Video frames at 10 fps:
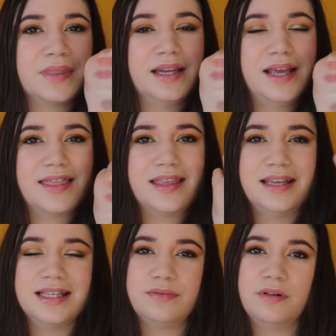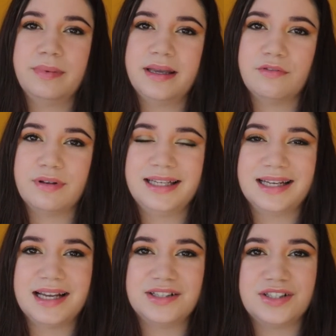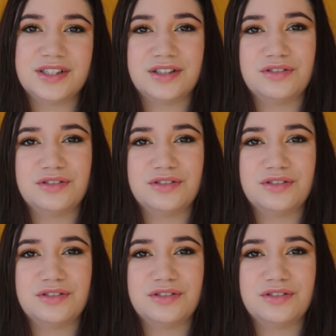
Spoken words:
And I think this will be a really nice